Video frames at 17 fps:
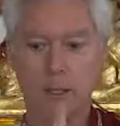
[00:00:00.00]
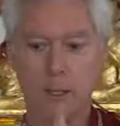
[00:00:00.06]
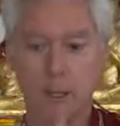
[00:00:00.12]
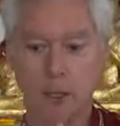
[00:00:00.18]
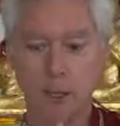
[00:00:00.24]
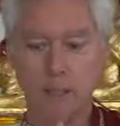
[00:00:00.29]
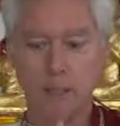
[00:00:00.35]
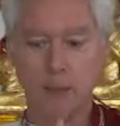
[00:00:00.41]

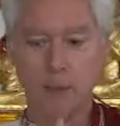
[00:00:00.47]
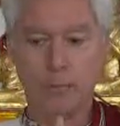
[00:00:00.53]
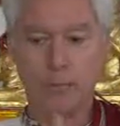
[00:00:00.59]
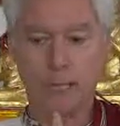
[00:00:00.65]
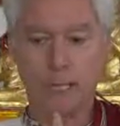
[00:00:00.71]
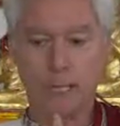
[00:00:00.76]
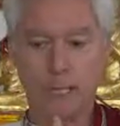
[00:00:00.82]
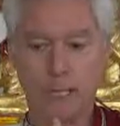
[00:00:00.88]
You could be
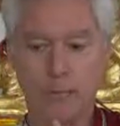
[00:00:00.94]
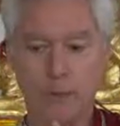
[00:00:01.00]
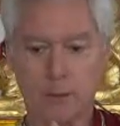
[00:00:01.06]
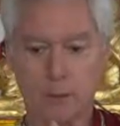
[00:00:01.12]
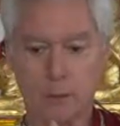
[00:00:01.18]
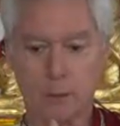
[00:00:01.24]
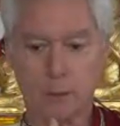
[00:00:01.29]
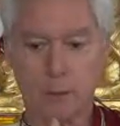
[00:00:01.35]
doing
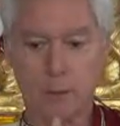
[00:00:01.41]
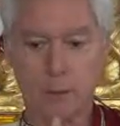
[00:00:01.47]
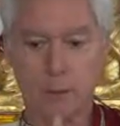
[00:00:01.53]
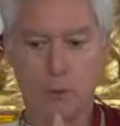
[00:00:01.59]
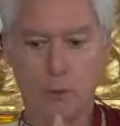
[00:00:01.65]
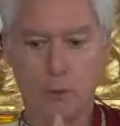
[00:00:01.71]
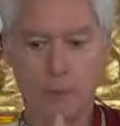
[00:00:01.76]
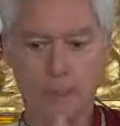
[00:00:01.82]
that, or you
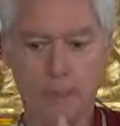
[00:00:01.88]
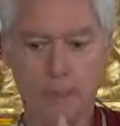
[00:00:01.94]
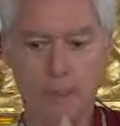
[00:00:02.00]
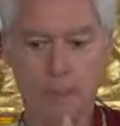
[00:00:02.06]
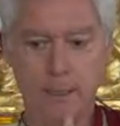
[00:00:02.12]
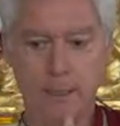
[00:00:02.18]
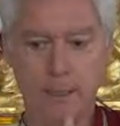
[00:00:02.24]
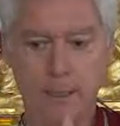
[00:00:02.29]
could
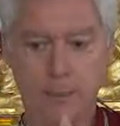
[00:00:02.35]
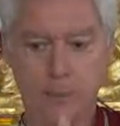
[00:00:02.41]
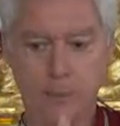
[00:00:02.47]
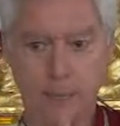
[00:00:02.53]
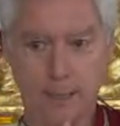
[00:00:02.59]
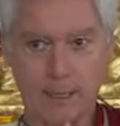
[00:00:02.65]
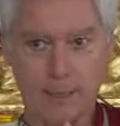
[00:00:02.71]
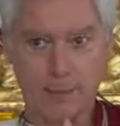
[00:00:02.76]
be
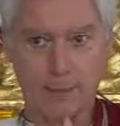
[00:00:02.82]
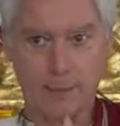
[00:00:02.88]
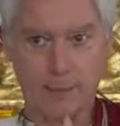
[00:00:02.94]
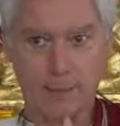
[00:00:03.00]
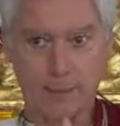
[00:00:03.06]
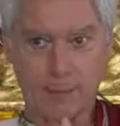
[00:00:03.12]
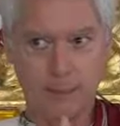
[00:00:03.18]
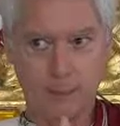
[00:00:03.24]

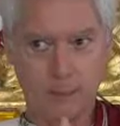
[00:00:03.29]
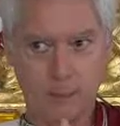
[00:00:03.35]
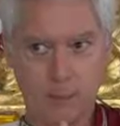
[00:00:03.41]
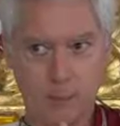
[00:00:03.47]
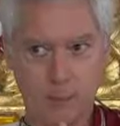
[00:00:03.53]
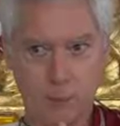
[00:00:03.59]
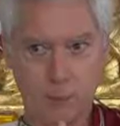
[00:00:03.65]
practicing authentically,